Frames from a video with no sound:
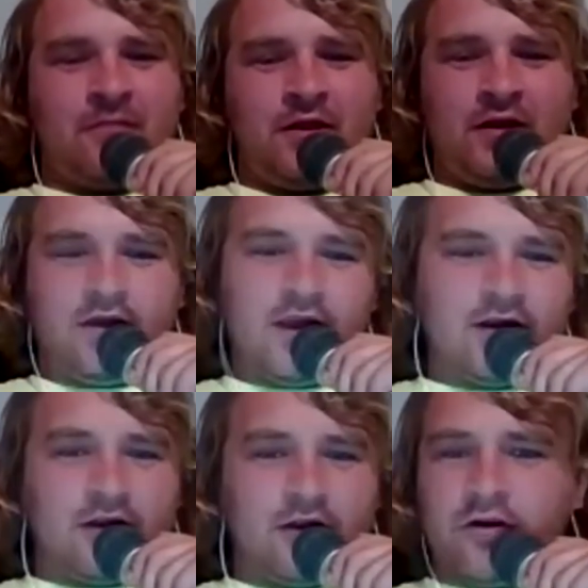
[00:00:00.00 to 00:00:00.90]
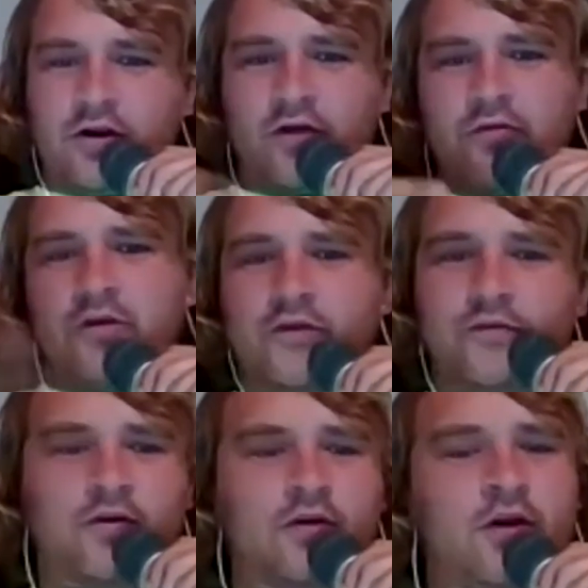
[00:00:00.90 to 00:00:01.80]
me, Katie, and Logan, all three of us
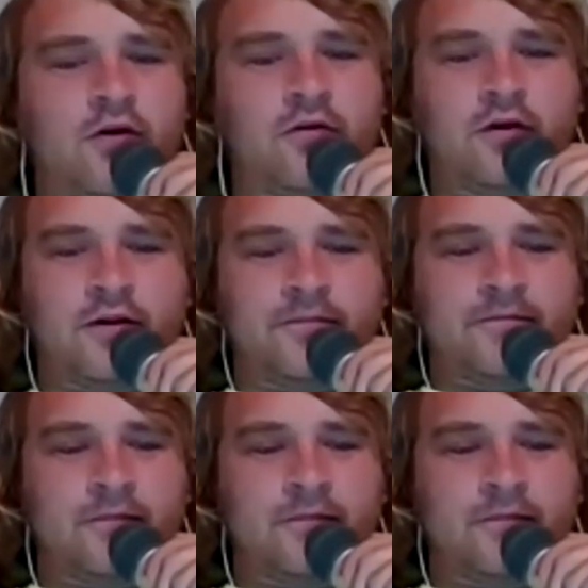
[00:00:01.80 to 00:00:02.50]
were gonna go, right?